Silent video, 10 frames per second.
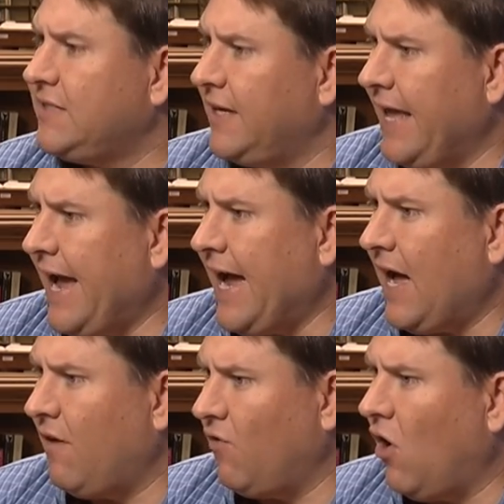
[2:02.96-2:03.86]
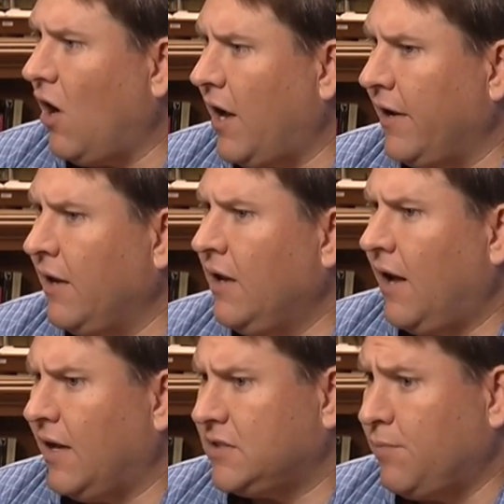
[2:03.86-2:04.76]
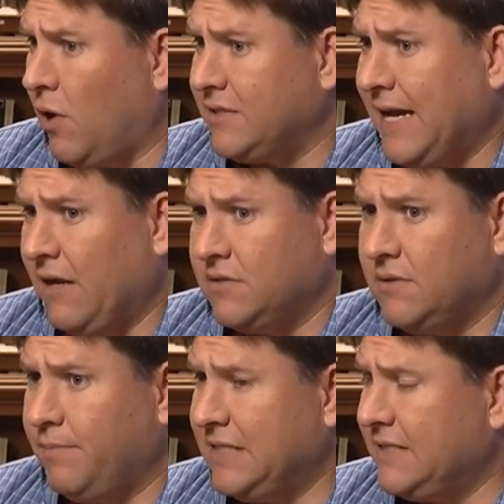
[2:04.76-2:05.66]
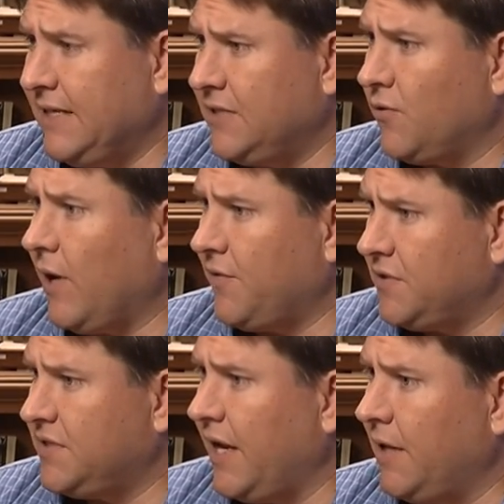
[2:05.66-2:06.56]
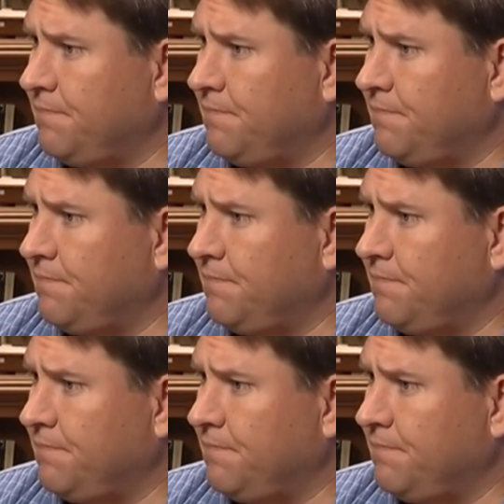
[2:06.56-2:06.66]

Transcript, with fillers: did it have on uh, small towns and big cities throughout the state.